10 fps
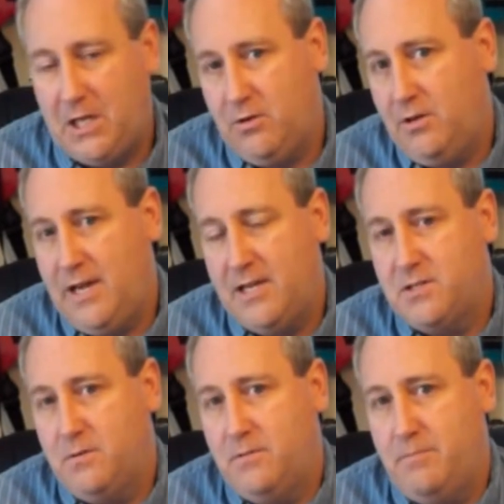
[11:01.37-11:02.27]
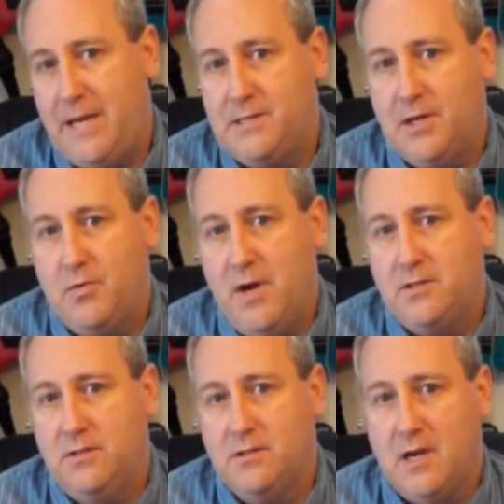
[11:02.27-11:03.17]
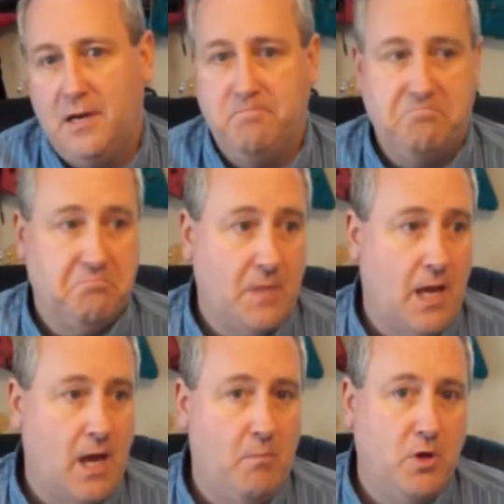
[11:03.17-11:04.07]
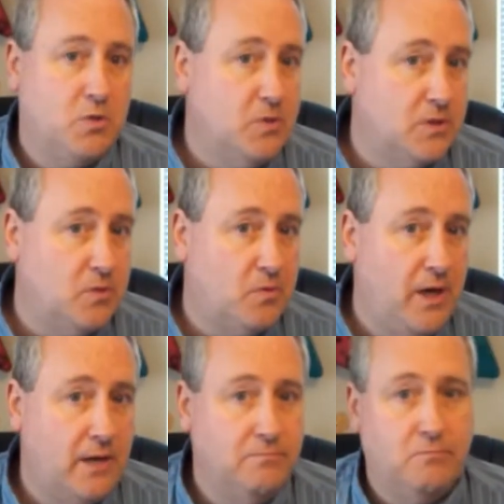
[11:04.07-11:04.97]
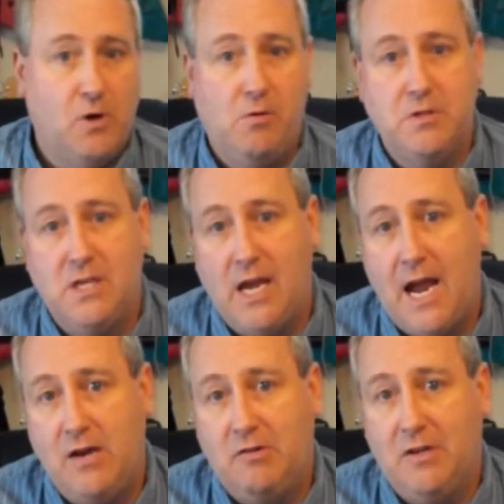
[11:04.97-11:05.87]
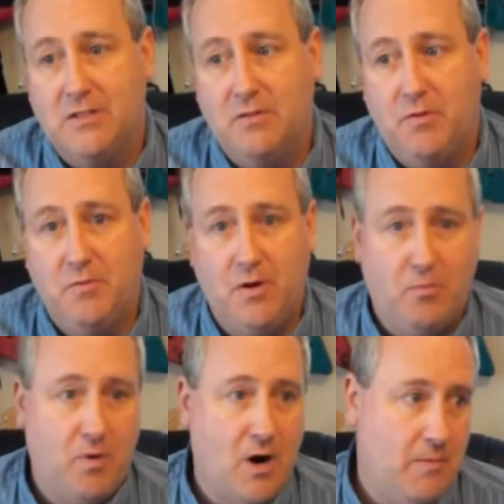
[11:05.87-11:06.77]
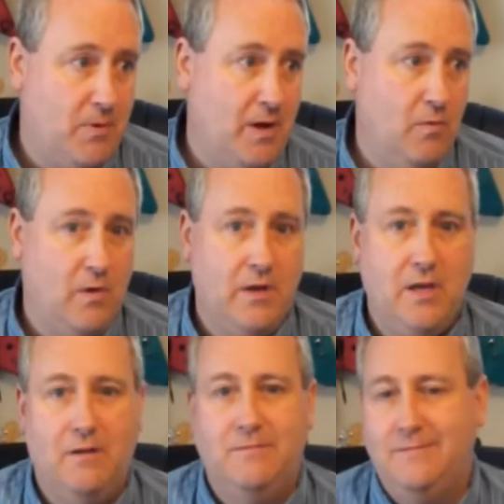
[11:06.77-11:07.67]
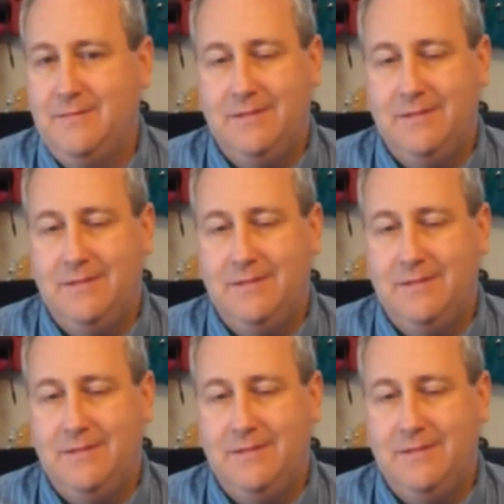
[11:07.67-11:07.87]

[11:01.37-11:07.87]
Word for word: they couldn't answer basic questions like how much was the rent, what was the address of the rental property, what you know,